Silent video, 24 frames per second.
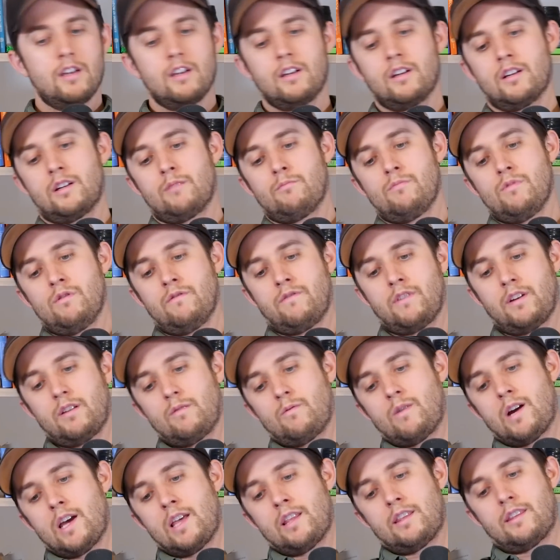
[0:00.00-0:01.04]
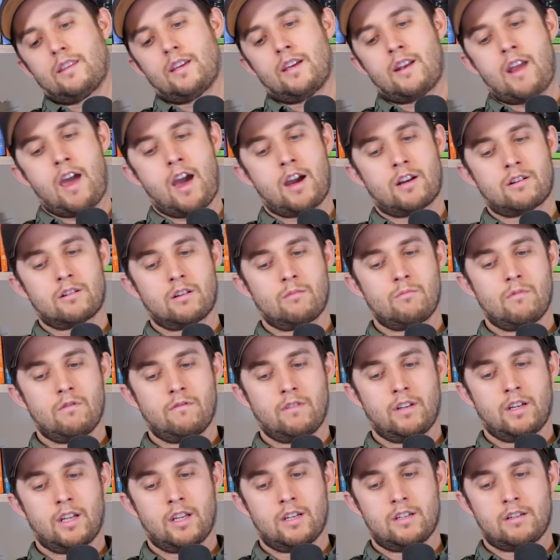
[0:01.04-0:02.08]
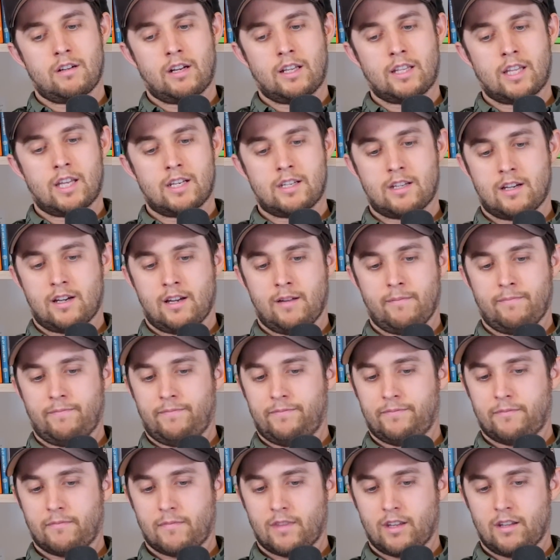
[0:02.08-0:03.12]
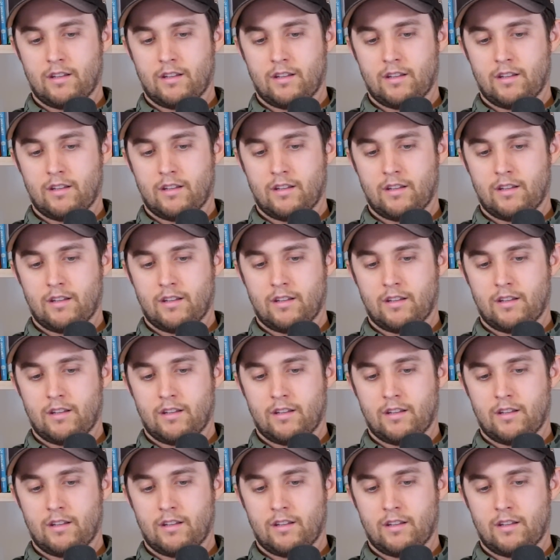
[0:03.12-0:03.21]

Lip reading: good to move in with and actually moving in during that time.